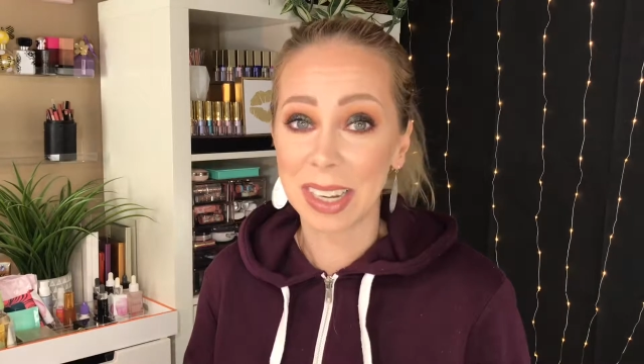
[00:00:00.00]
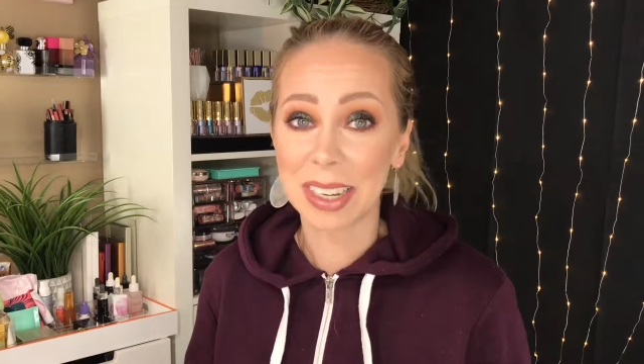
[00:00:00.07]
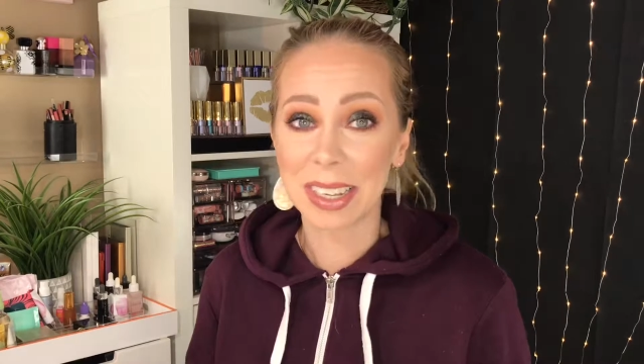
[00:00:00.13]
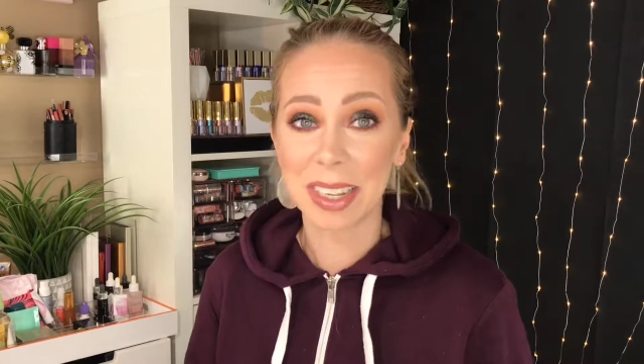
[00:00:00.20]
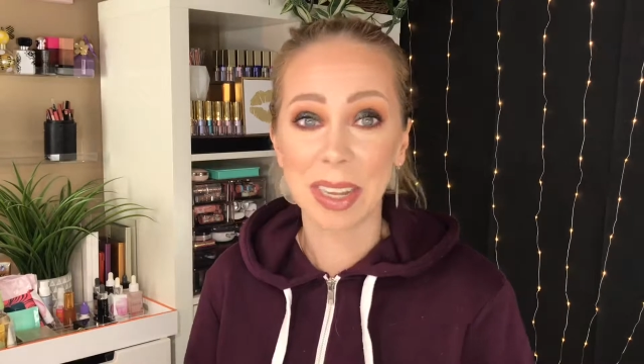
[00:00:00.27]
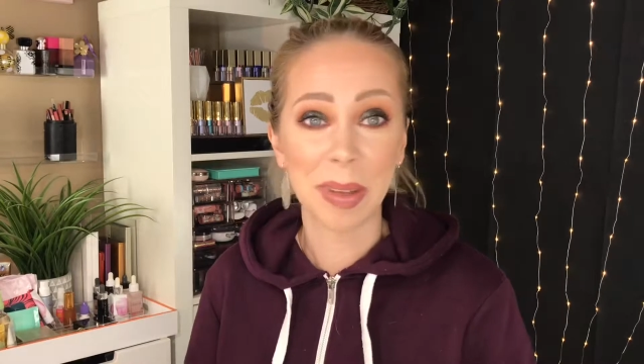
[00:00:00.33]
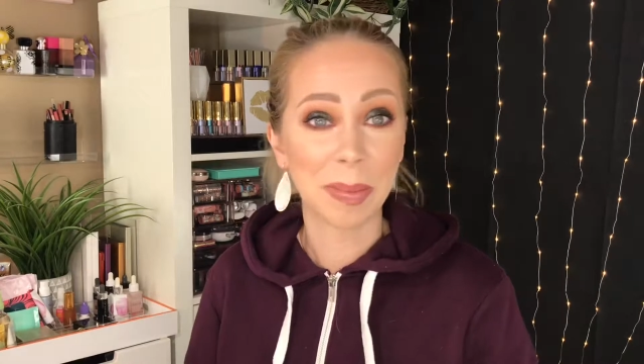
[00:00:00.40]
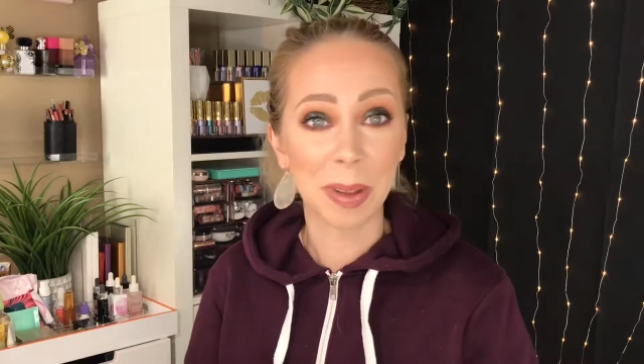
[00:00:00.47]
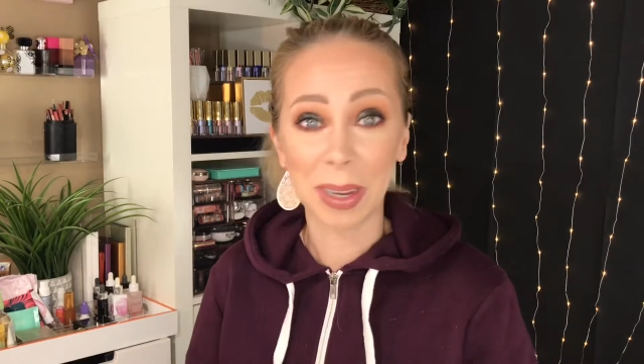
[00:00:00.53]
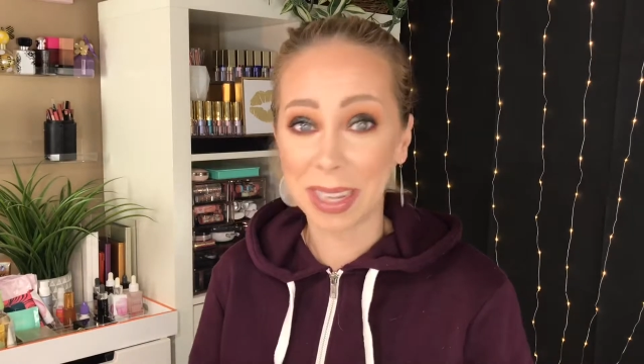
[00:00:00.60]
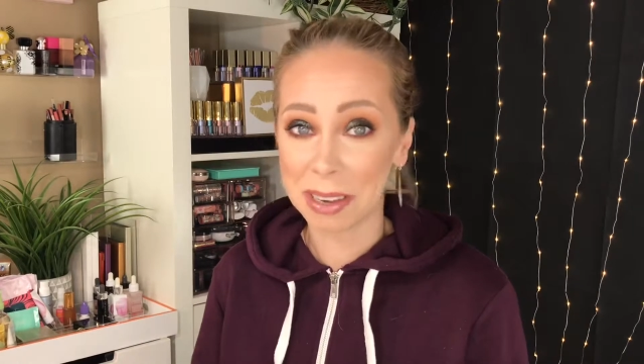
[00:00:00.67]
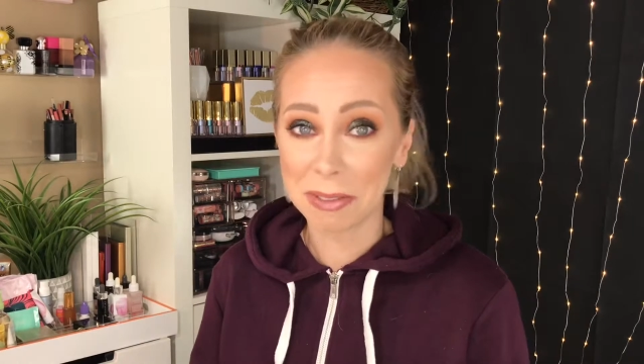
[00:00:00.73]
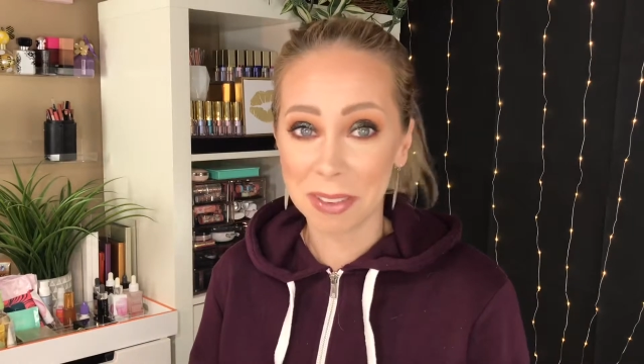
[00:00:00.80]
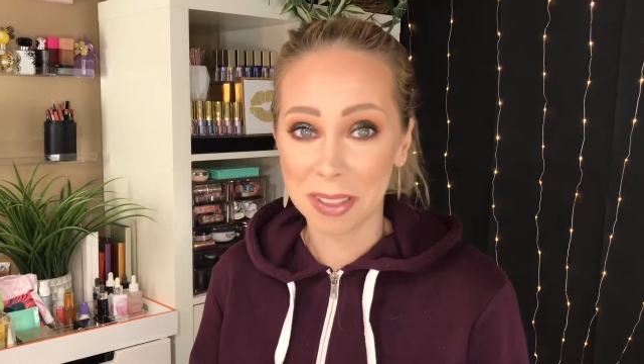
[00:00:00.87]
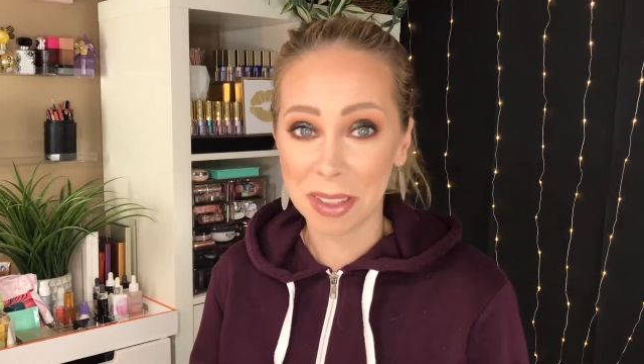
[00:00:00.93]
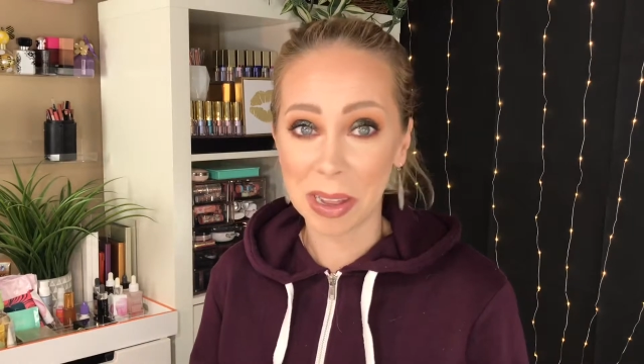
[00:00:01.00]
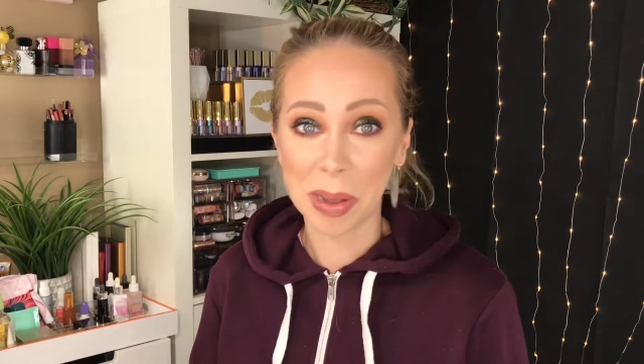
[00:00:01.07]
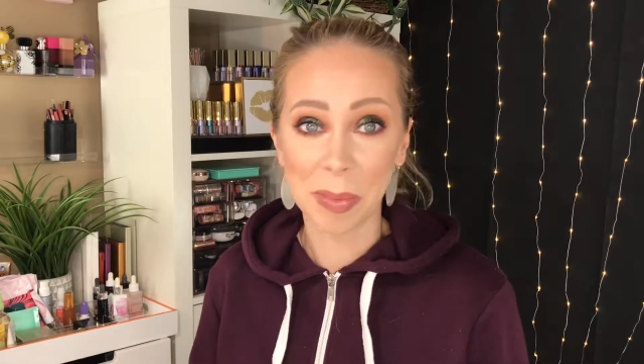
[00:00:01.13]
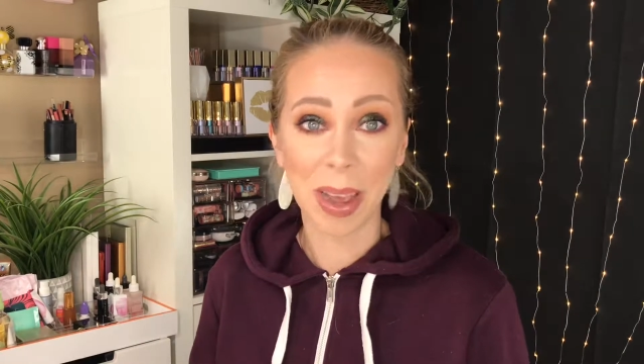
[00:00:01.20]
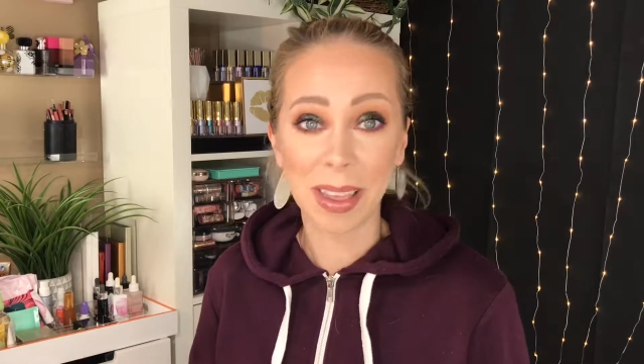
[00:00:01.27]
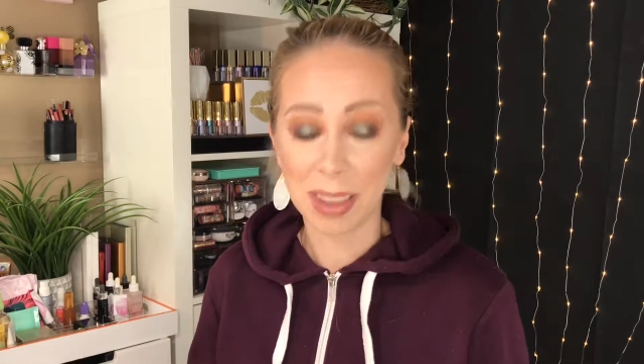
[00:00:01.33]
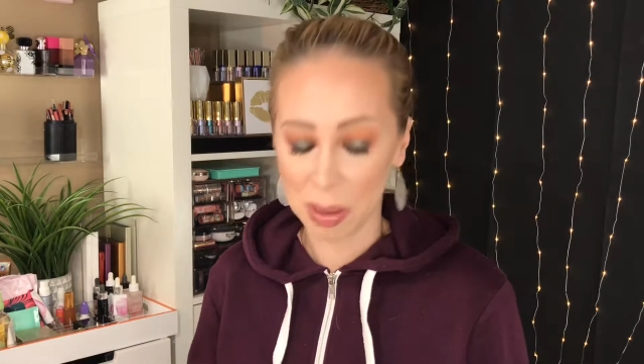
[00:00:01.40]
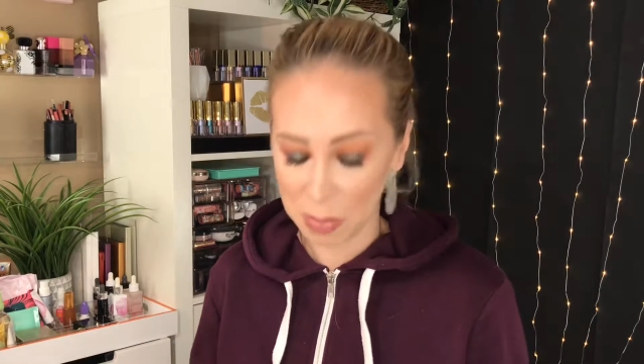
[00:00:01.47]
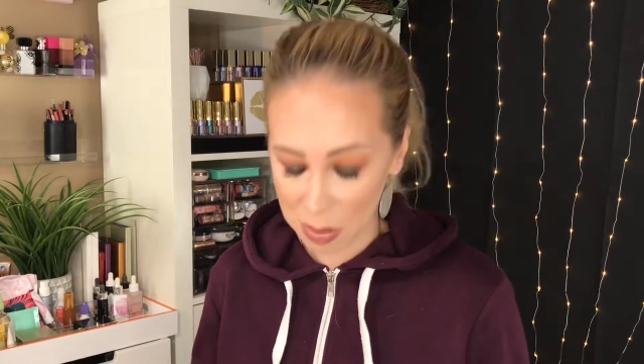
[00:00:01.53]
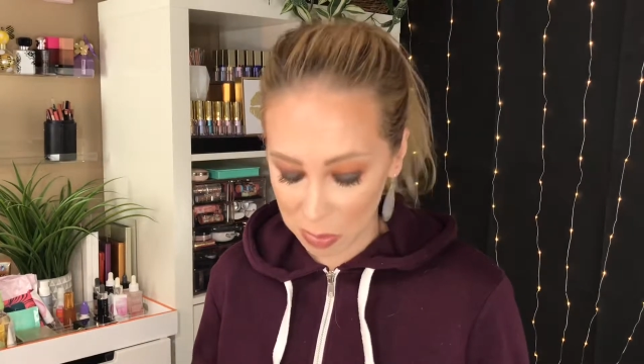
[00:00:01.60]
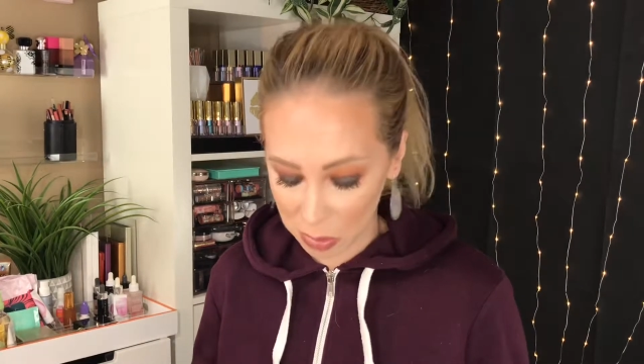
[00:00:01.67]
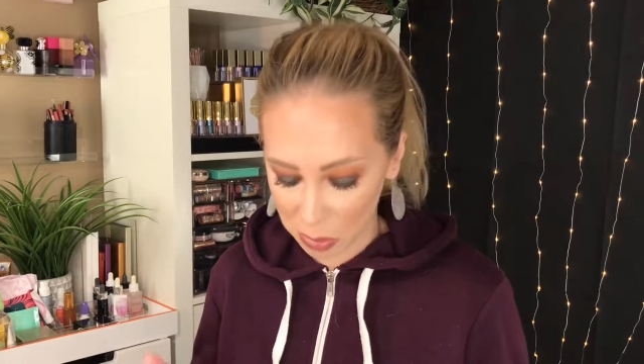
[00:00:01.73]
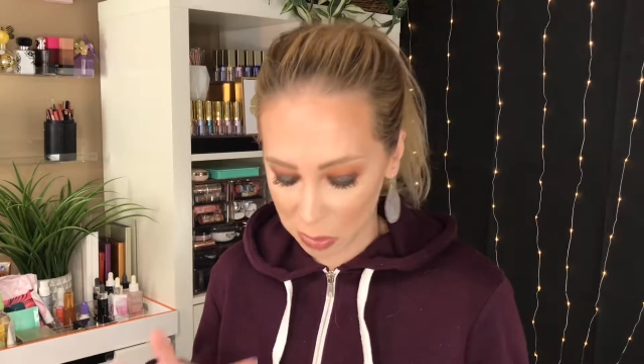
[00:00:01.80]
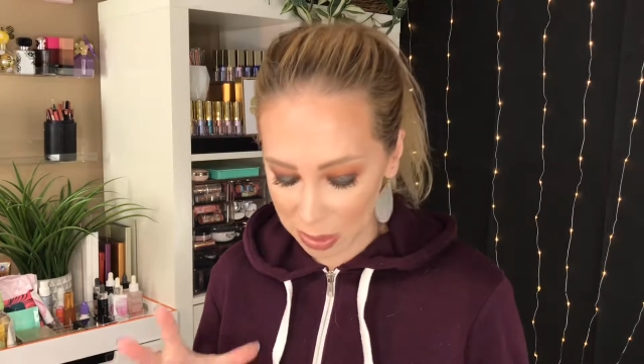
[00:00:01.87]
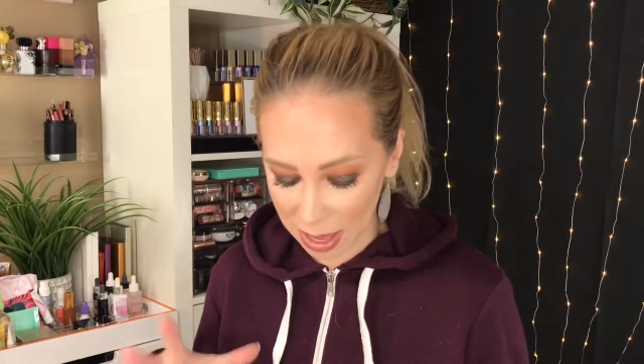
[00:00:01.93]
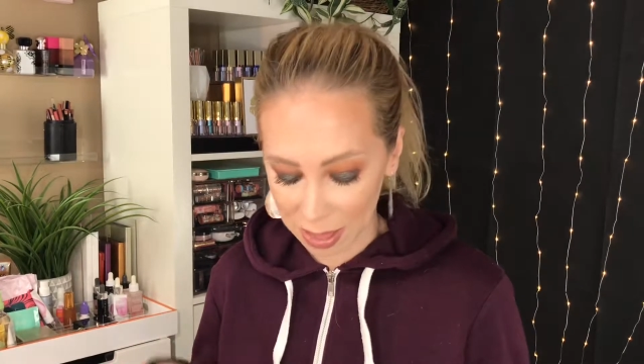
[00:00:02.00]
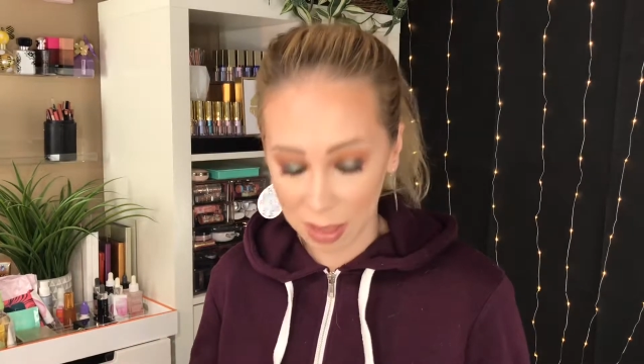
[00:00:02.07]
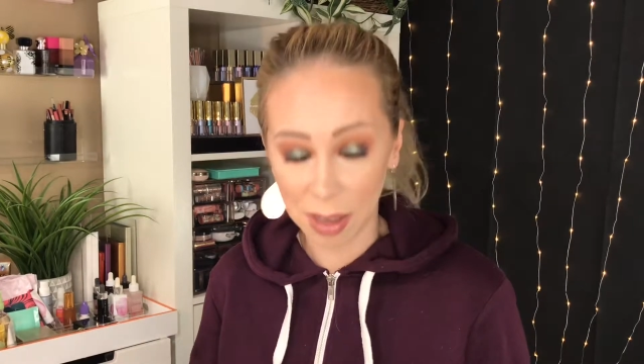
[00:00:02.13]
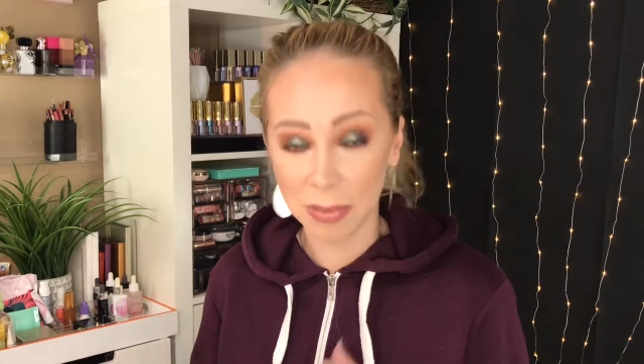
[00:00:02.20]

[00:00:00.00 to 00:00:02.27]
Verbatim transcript: to them, gift them. I think people that love